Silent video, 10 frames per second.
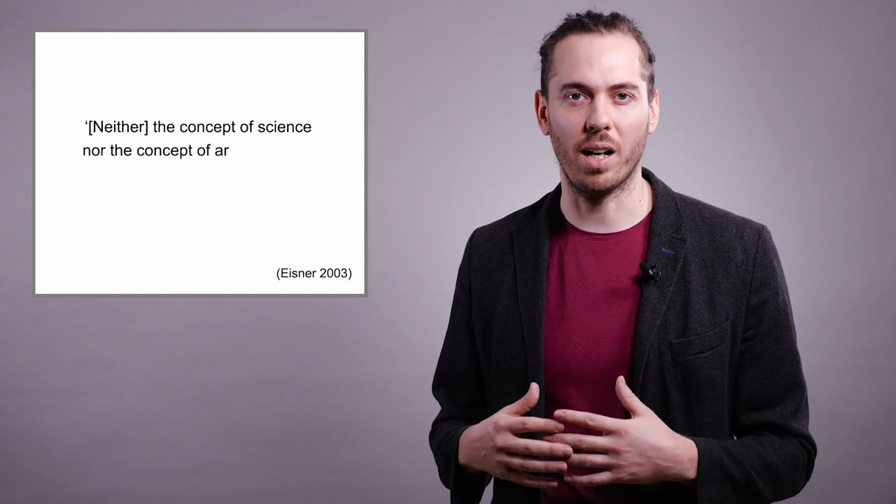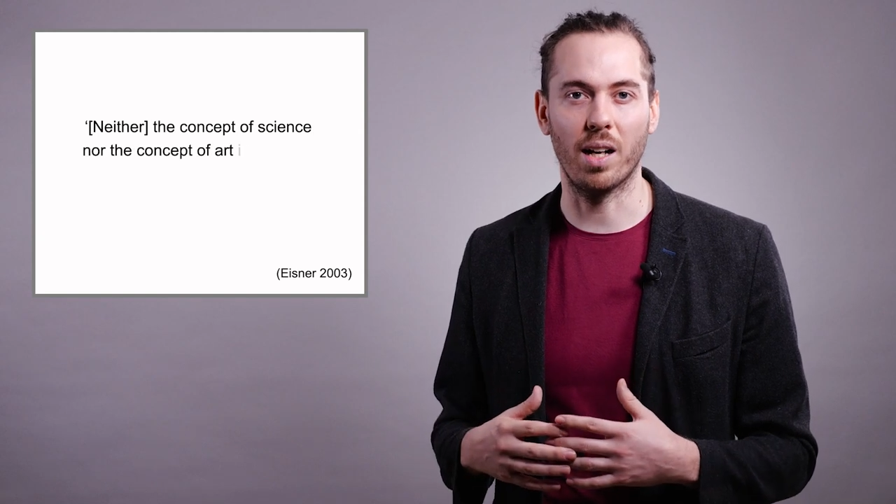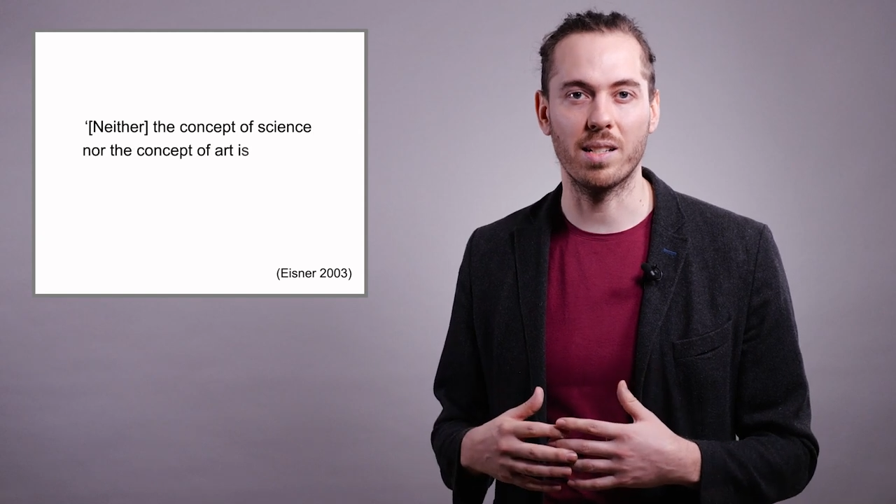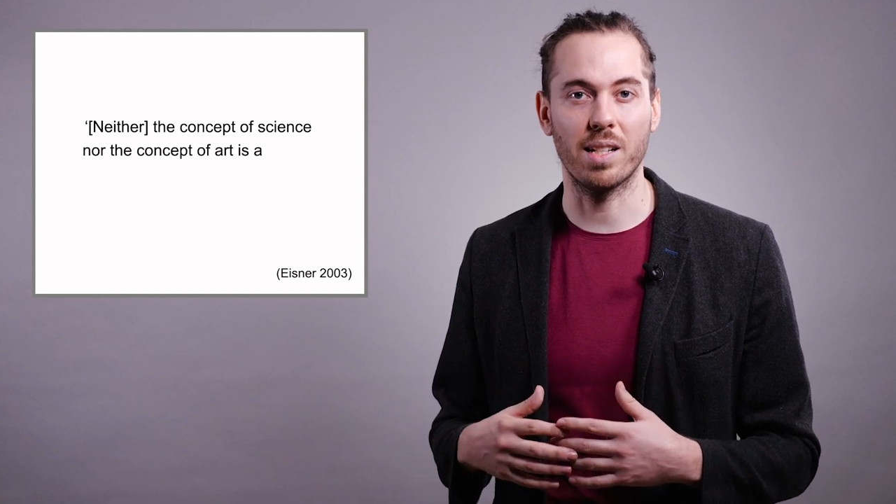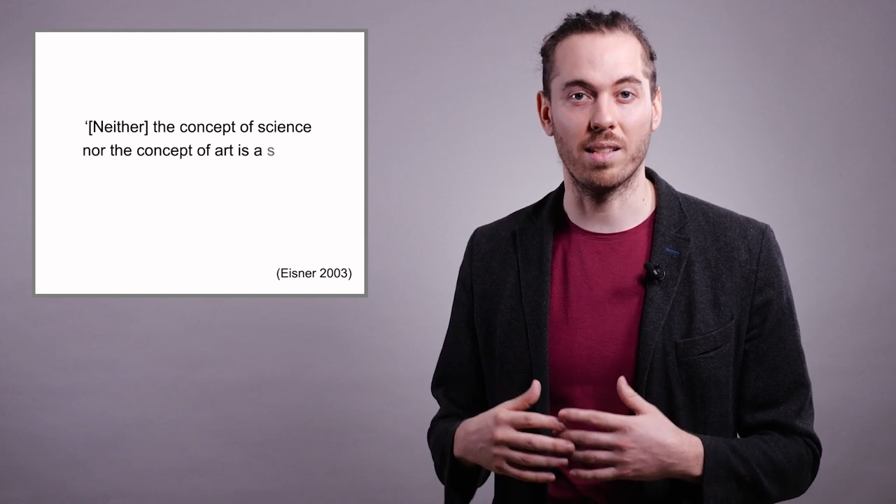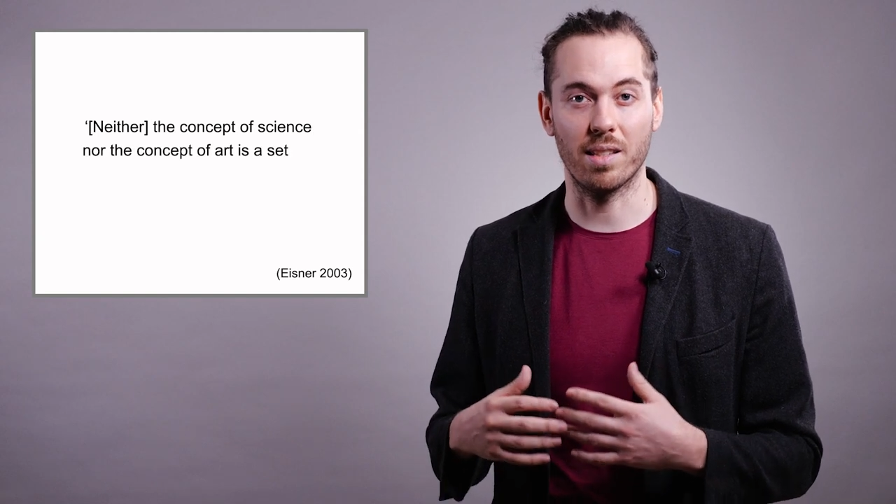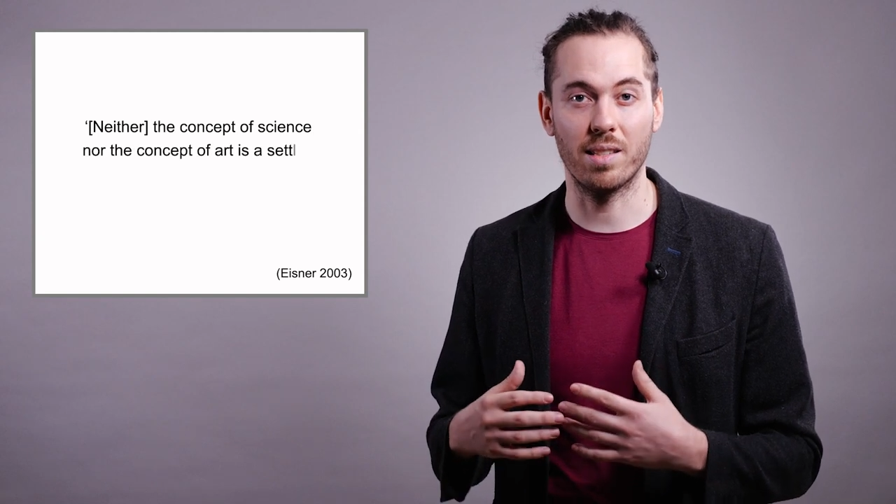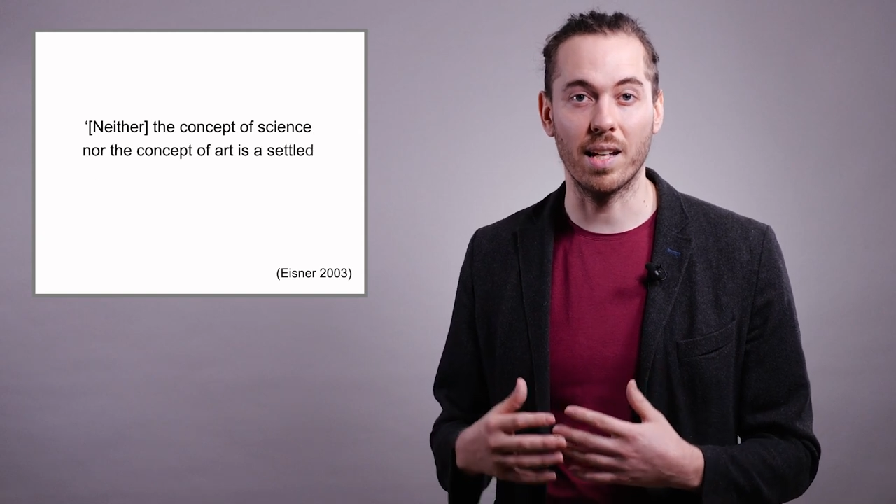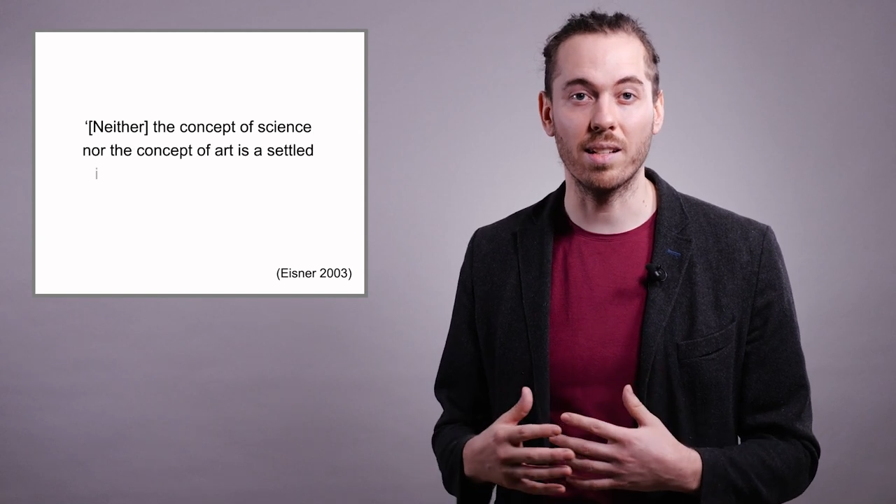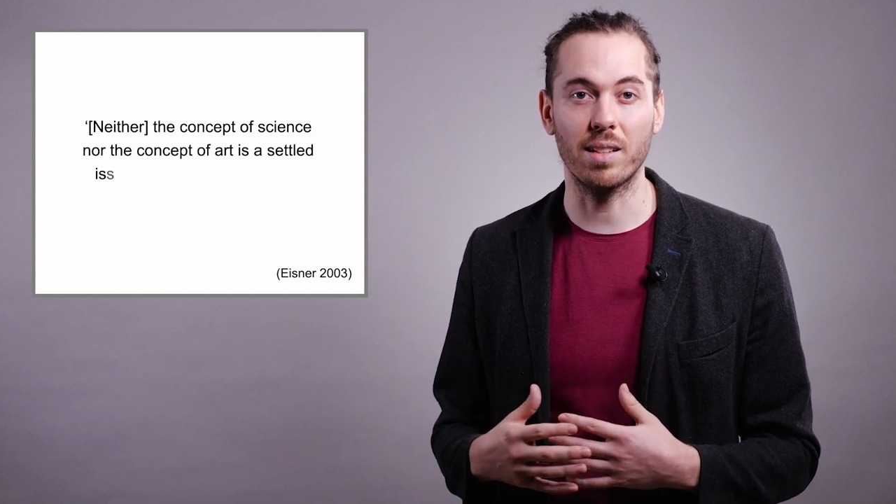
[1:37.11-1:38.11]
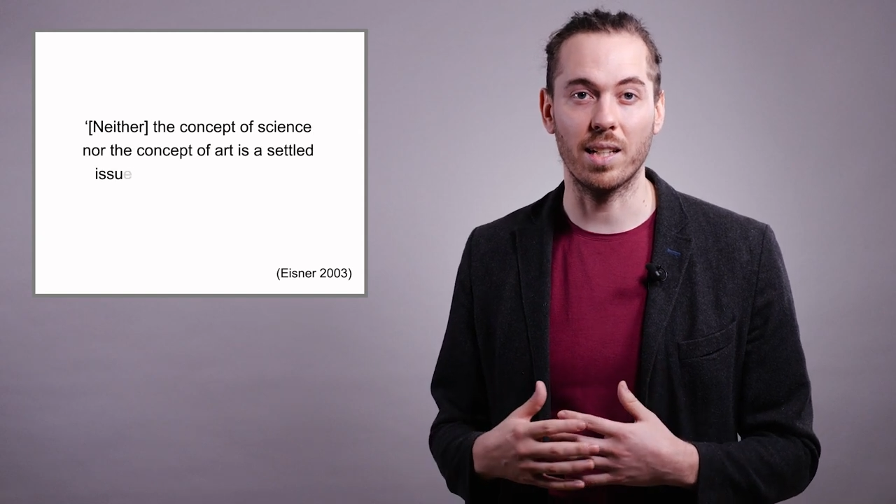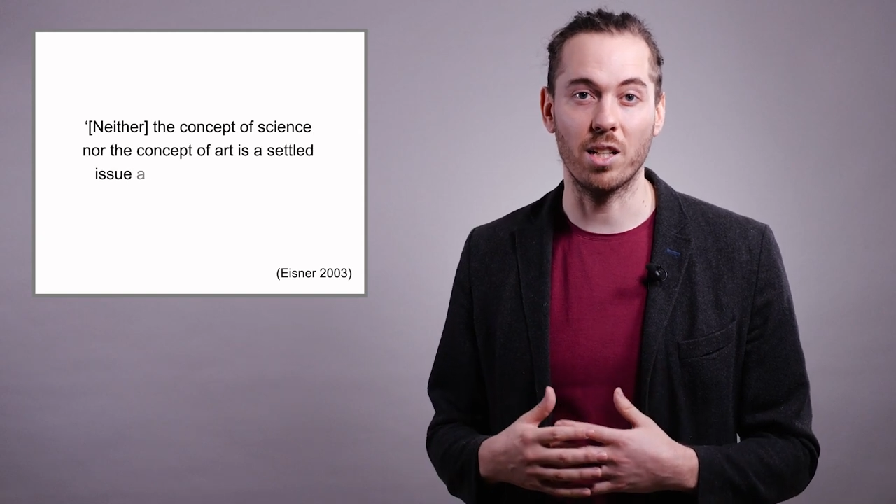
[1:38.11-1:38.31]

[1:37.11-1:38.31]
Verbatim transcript: art is a settled